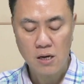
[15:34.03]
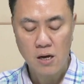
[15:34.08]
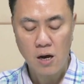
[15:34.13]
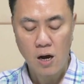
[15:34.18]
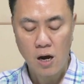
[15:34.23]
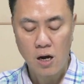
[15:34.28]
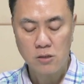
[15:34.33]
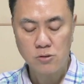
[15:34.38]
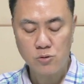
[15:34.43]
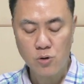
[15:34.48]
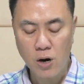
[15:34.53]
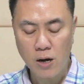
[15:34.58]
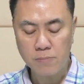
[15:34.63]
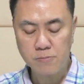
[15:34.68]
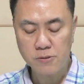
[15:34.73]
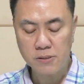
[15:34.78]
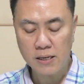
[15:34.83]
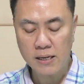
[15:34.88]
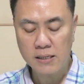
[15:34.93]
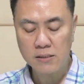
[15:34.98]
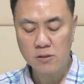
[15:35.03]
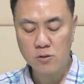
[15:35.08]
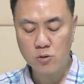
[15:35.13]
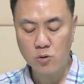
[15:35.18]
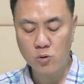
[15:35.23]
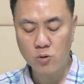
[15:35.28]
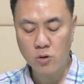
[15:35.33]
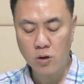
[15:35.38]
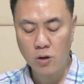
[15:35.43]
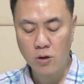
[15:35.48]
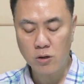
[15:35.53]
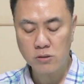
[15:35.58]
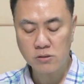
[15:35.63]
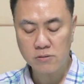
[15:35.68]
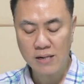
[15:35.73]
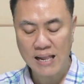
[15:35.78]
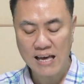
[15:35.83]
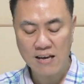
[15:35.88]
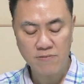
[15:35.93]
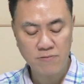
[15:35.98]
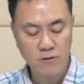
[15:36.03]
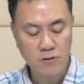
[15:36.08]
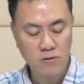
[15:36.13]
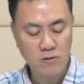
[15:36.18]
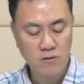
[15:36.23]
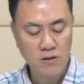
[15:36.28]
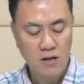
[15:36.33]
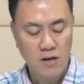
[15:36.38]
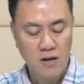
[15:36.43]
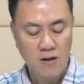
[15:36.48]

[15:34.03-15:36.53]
or drops in glucose level